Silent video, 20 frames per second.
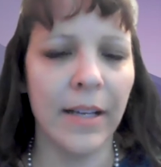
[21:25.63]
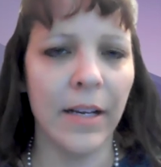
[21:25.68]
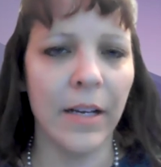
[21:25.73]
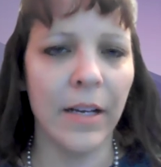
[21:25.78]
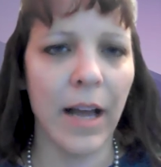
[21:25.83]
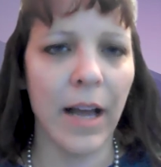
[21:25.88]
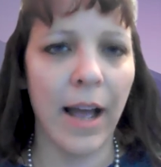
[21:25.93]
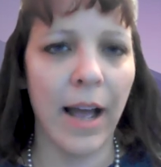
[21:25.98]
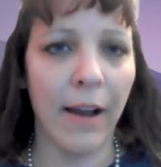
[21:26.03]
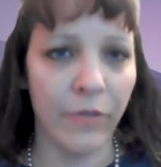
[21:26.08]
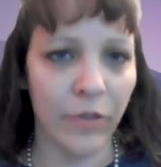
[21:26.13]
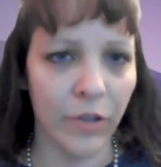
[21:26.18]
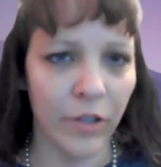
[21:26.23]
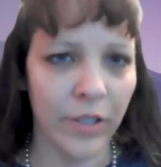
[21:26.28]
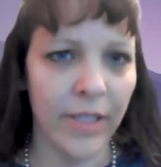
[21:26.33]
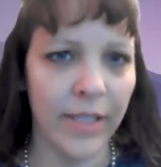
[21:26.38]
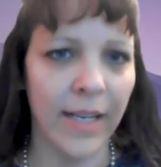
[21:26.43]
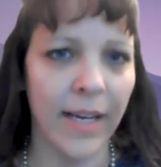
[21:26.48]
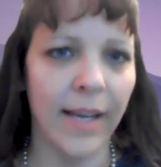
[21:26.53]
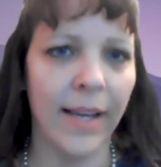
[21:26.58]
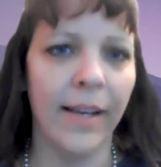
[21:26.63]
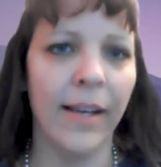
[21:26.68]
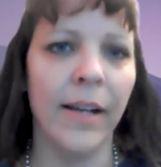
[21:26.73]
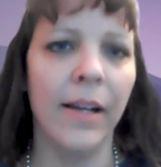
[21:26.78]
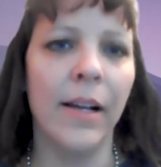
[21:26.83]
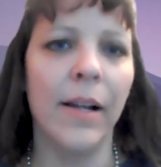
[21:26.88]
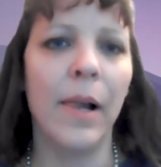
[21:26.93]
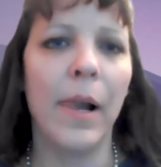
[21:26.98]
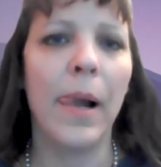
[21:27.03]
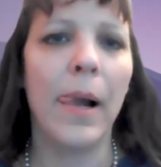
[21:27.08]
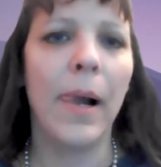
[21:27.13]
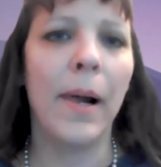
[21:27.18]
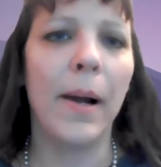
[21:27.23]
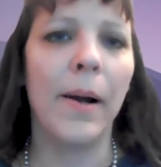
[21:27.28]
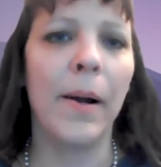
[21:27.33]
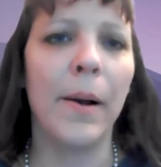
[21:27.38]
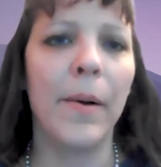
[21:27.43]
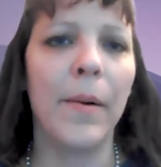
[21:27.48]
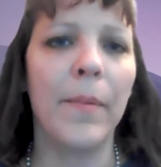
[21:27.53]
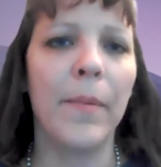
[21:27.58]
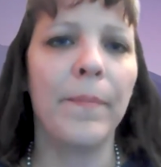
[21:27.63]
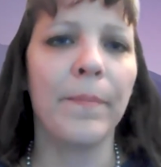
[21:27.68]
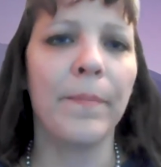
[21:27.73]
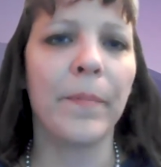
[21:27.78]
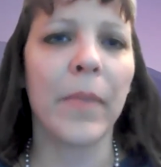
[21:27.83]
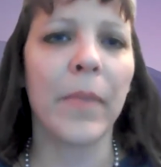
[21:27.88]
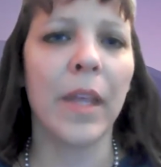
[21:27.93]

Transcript: after today. And